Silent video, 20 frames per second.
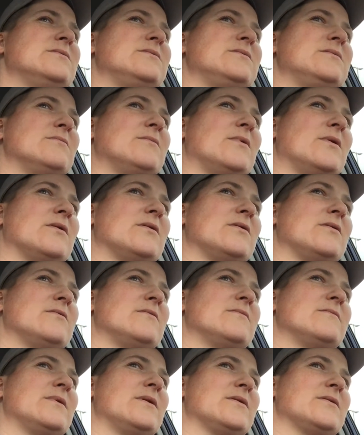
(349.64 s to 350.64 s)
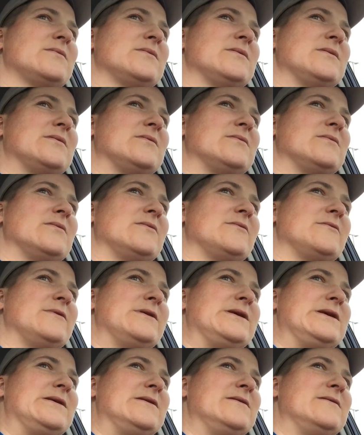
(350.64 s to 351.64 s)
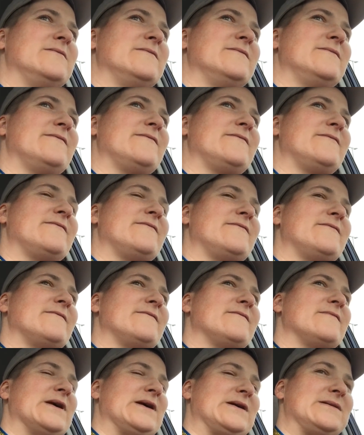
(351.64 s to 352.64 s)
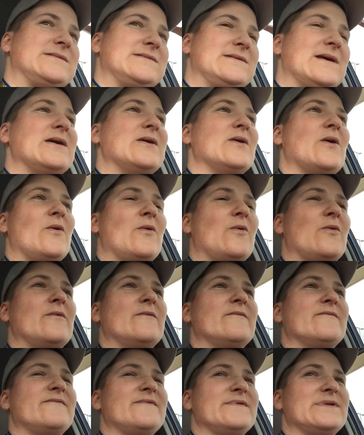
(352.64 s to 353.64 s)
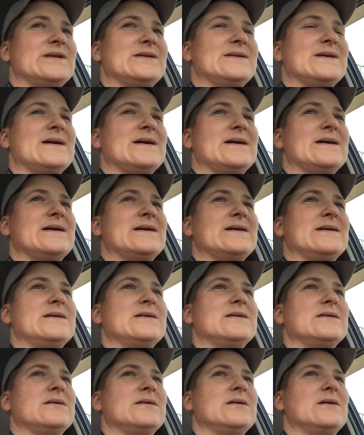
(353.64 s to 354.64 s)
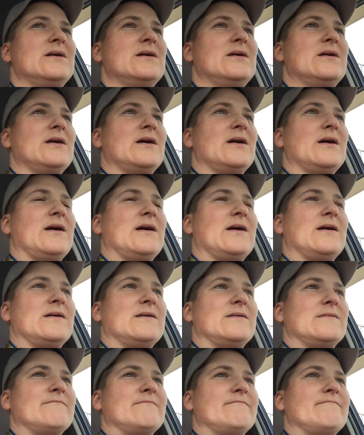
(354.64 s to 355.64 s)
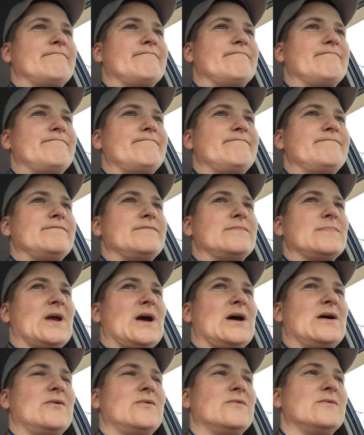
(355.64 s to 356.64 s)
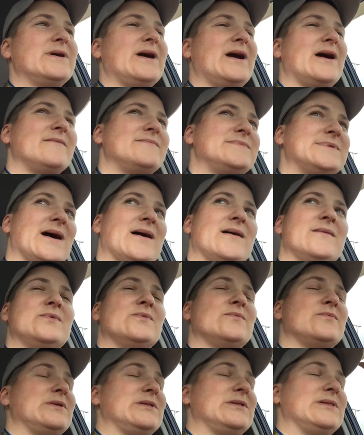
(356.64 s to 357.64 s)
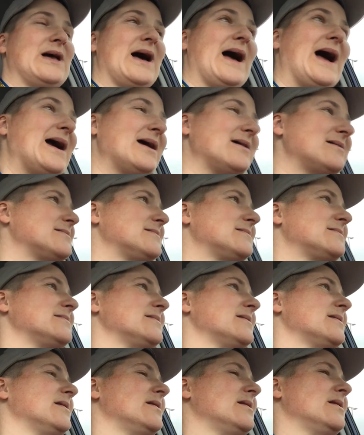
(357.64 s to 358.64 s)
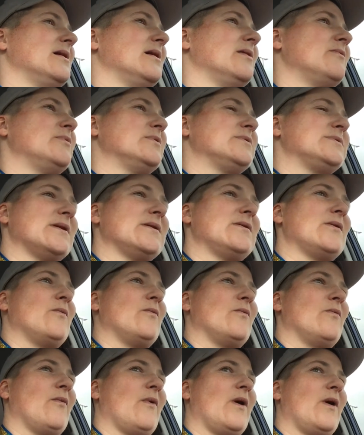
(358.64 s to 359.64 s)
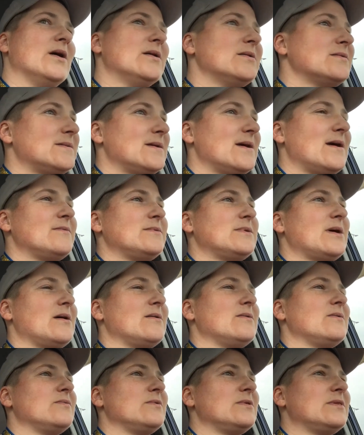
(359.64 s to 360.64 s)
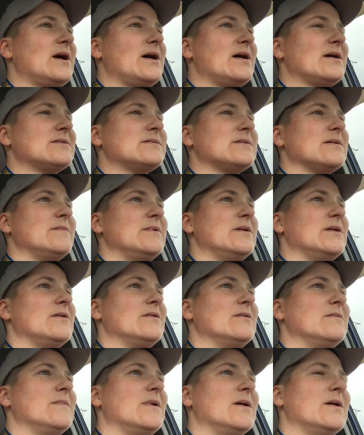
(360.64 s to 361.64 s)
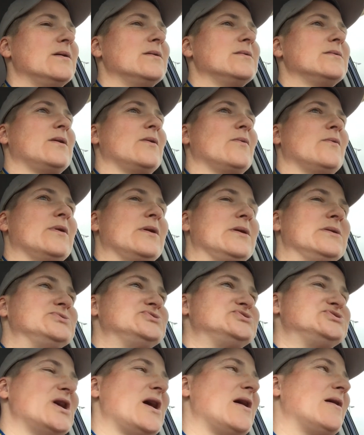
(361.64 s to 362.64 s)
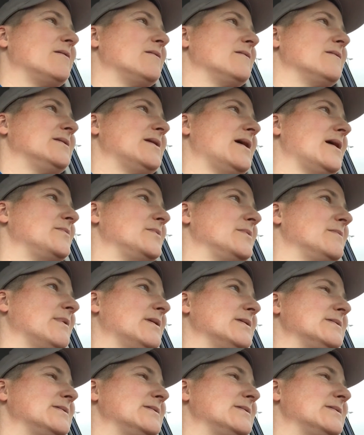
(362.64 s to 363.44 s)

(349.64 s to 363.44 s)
Tomorrow, I'm actually going to leave, like, stay home for the day. Um, I don't really have time to relax, which I don't want to have time to relax. I mean, I don't mind going in the shower and having